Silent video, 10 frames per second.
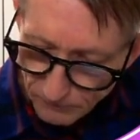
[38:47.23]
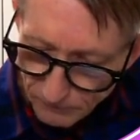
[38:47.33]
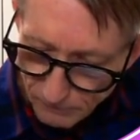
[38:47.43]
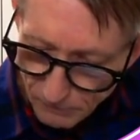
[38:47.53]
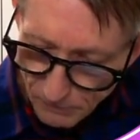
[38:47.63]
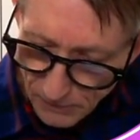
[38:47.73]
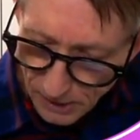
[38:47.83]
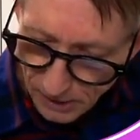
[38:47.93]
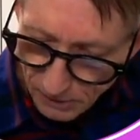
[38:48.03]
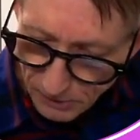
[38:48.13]

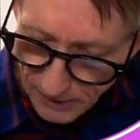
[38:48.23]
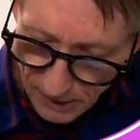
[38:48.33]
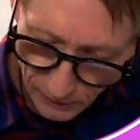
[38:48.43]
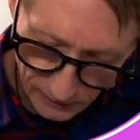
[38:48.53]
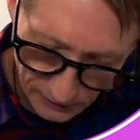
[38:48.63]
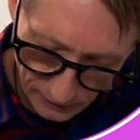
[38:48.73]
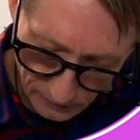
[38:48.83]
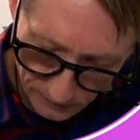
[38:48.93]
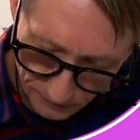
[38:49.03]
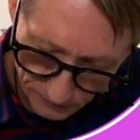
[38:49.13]
Maybe that right there.
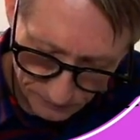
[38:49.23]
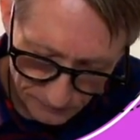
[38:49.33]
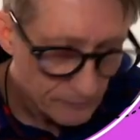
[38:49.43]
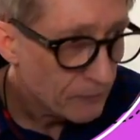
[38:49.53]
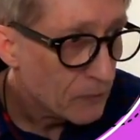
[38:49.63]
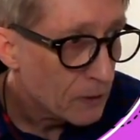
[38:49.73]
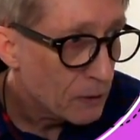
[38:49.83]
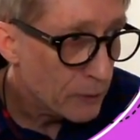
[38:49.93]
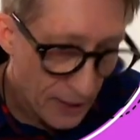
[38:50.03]
We're going to